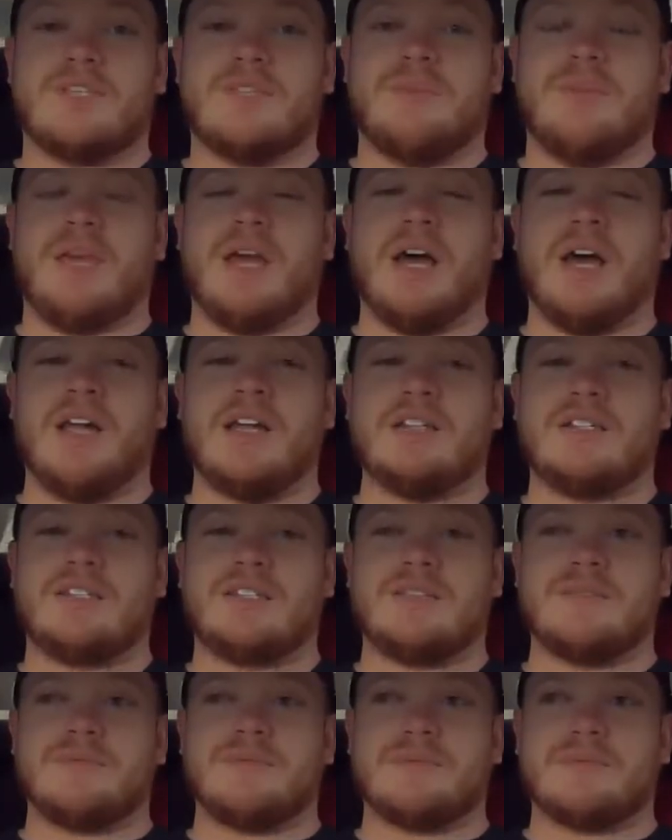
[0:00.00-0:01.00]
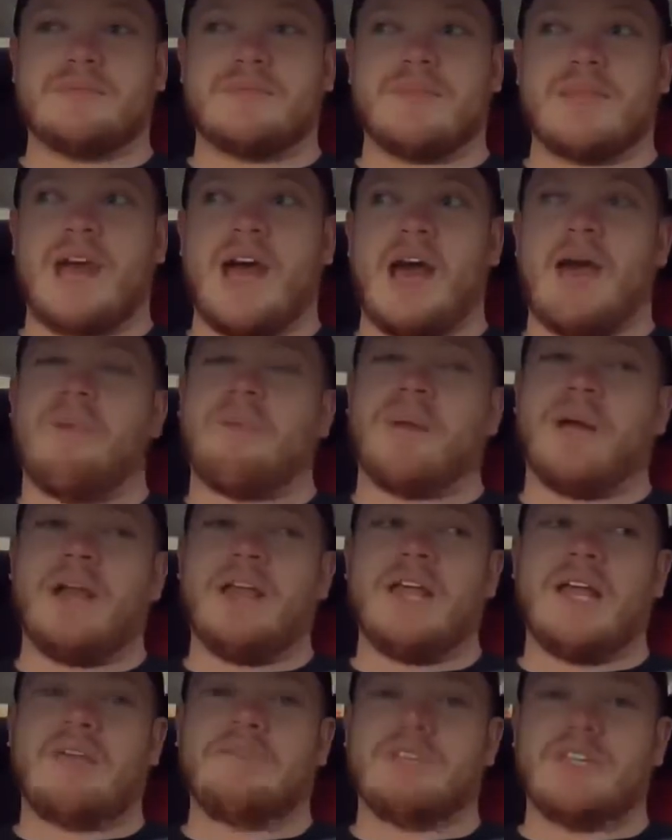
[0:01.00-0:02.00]
to be honest, I would
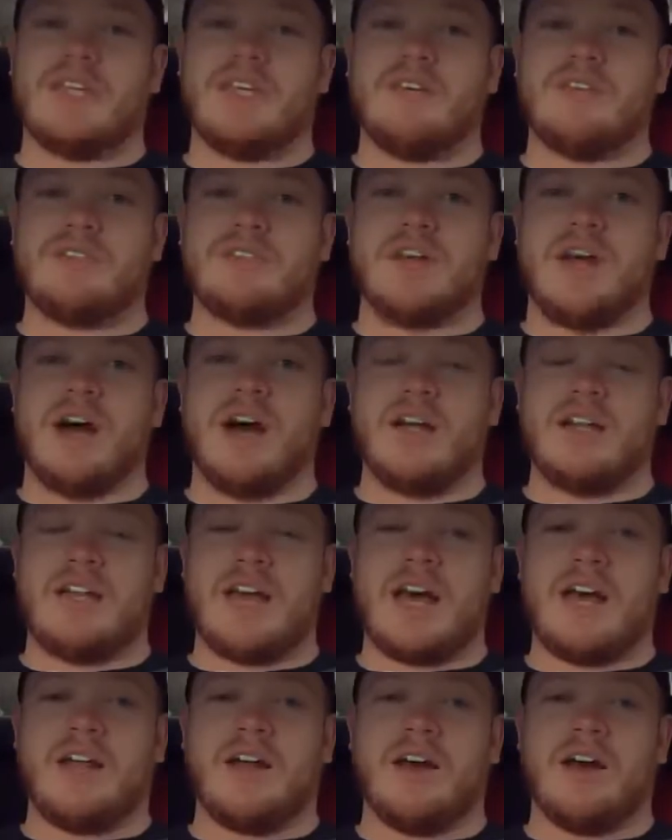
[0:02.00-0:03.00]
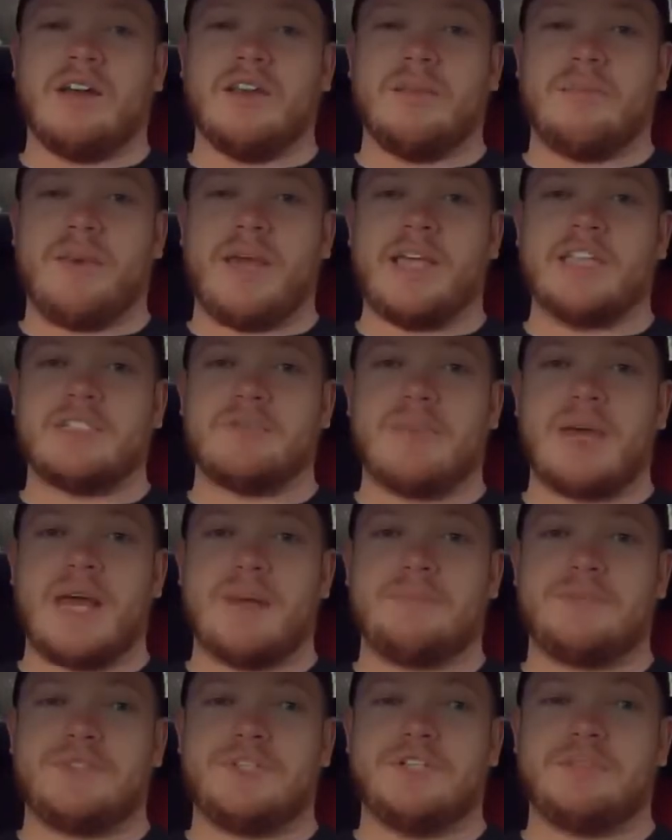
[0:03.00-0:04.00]
probably have to give it to Hondata on the base
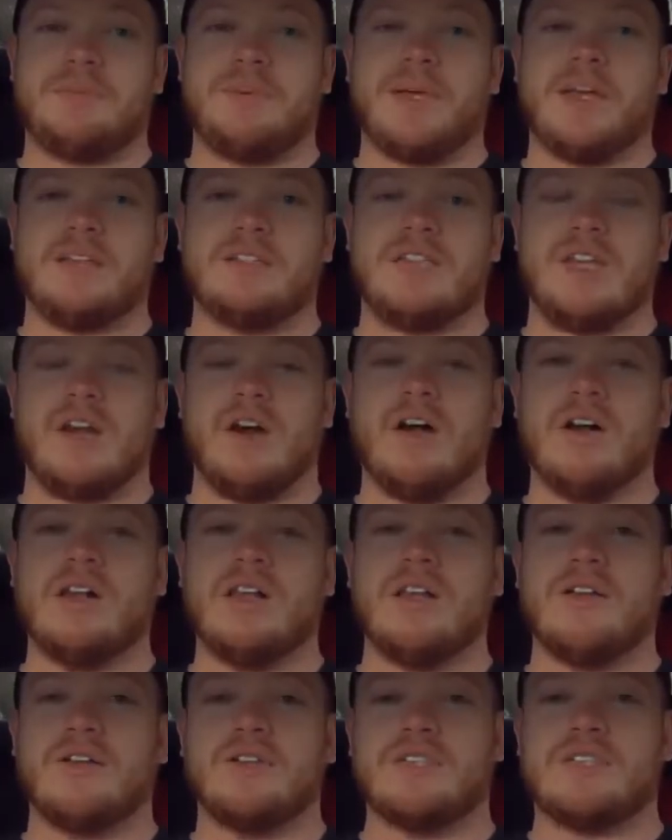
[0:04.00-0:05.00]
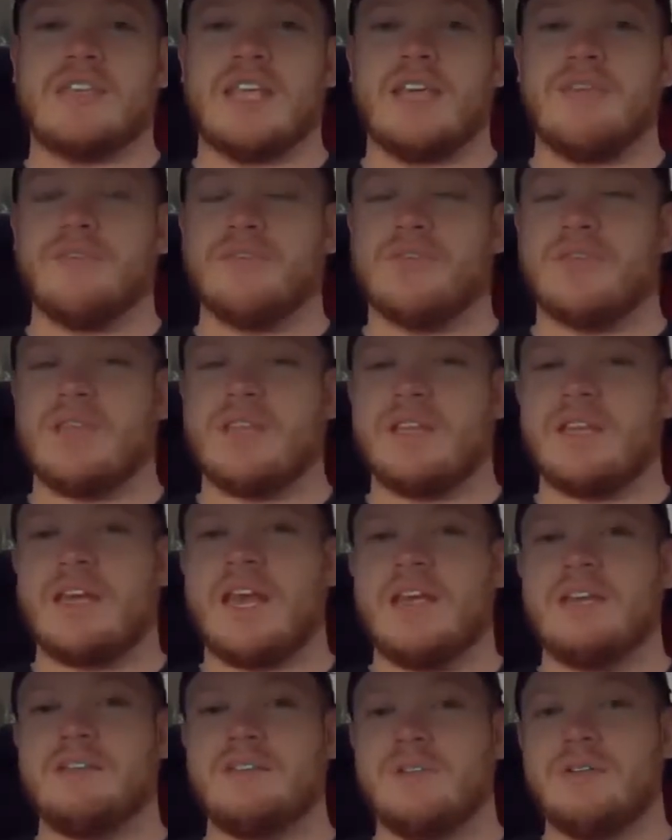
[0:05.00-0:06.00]
maps just because they are a little safer than the
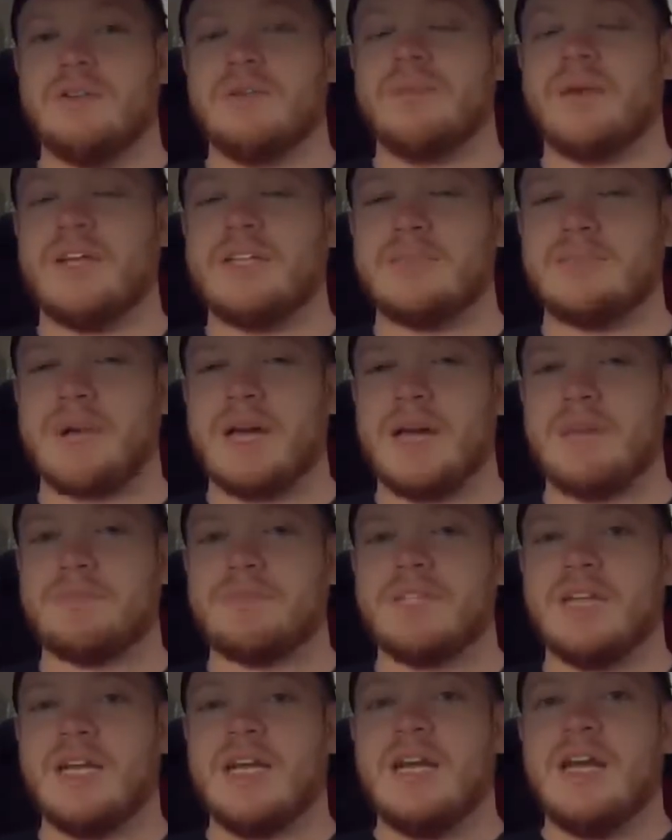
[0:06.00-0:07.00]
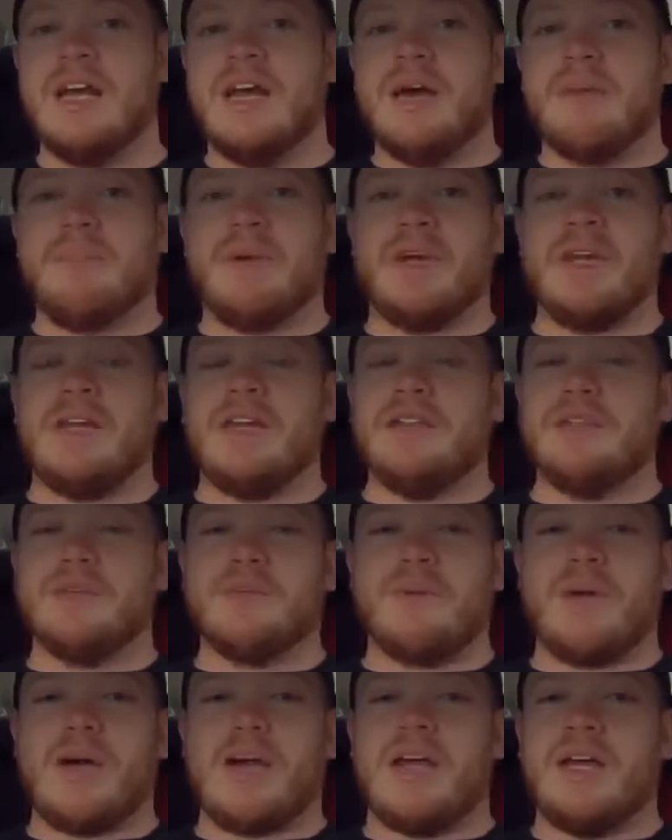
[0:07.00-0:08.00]
K-Tuner base maps. But
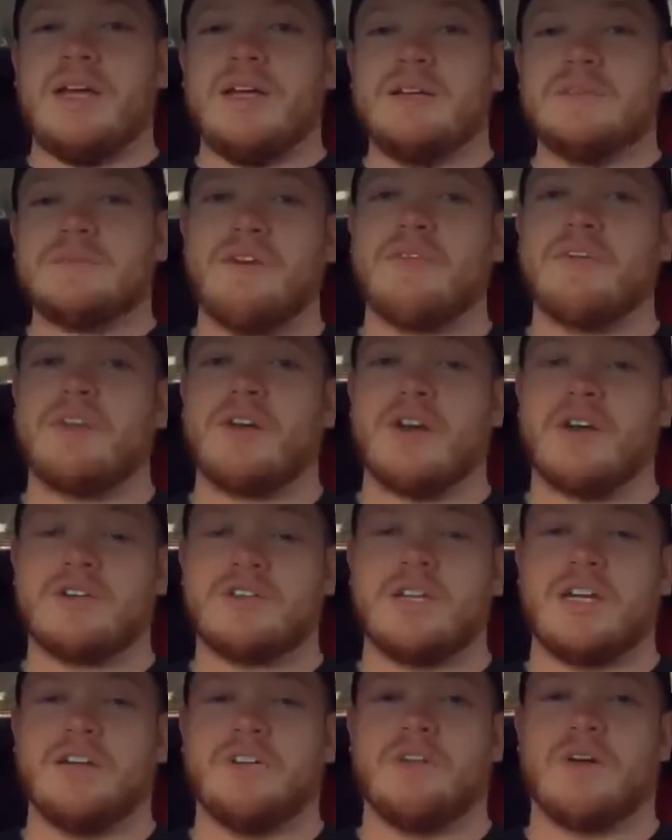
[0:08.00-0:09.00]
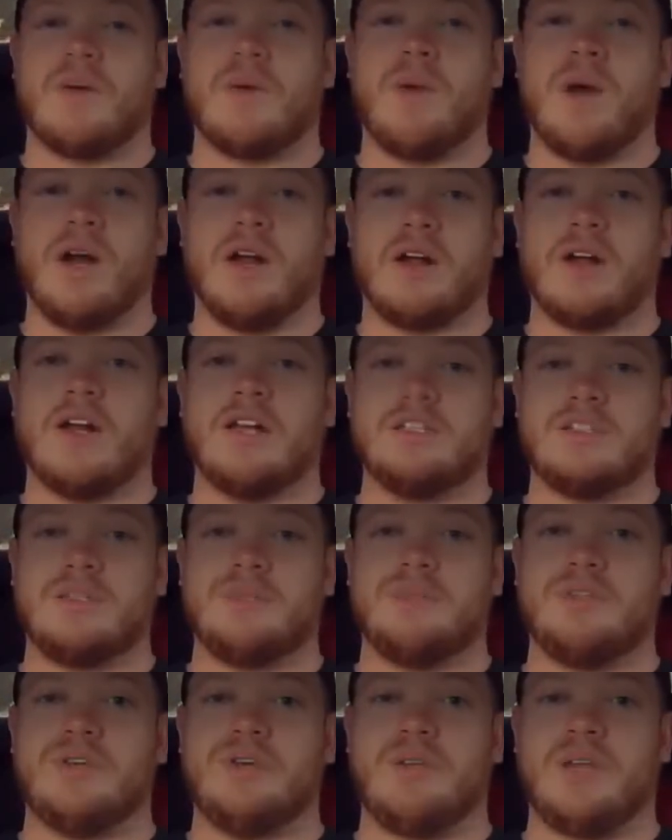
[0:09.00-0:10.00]
either way, every car is going to require
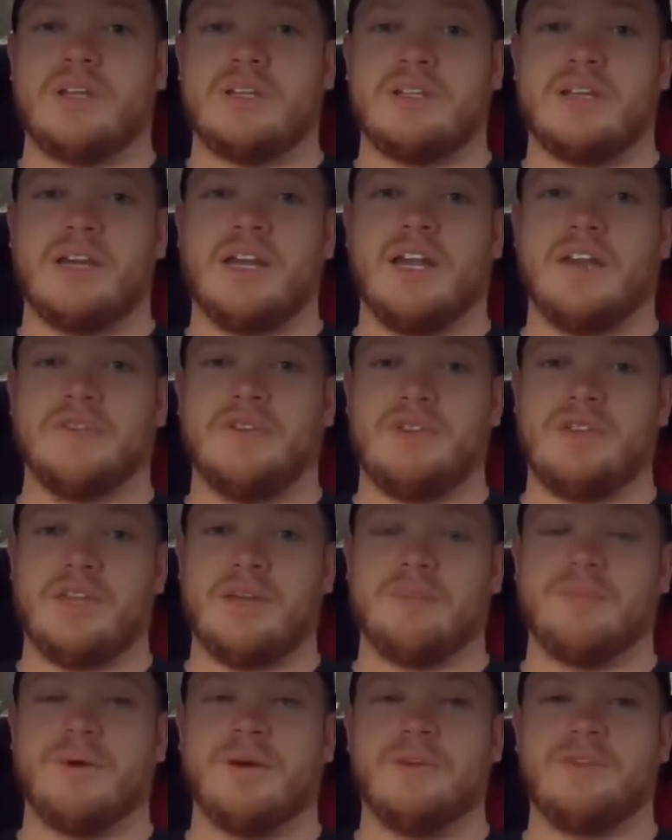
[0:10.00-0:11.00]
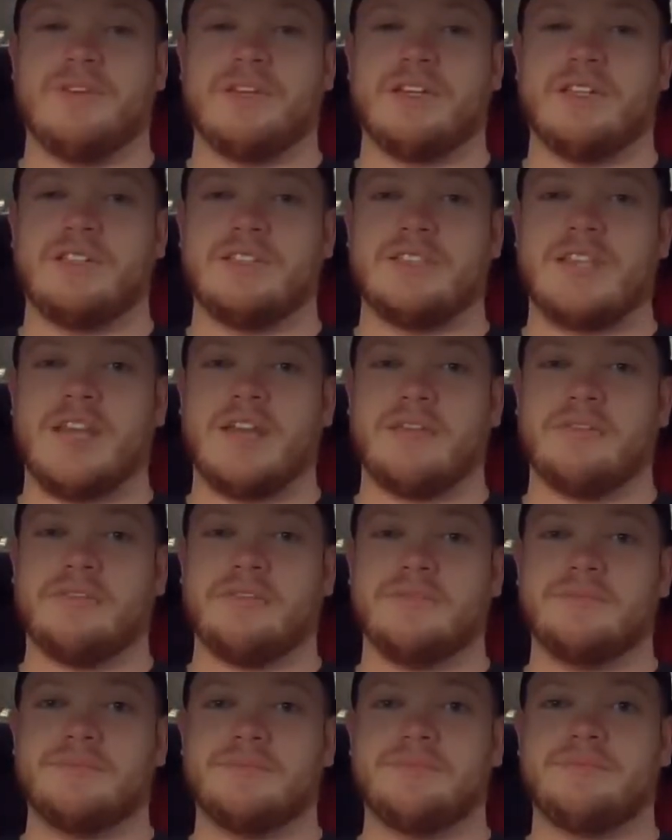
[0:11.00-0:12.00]
custom tuning to get everything perfectly safe.
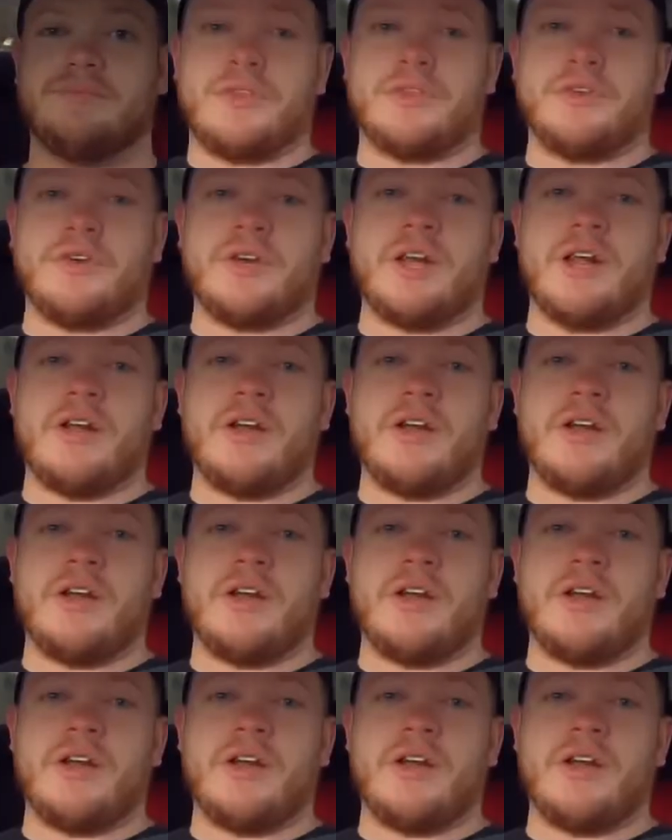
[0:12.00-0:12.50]
The third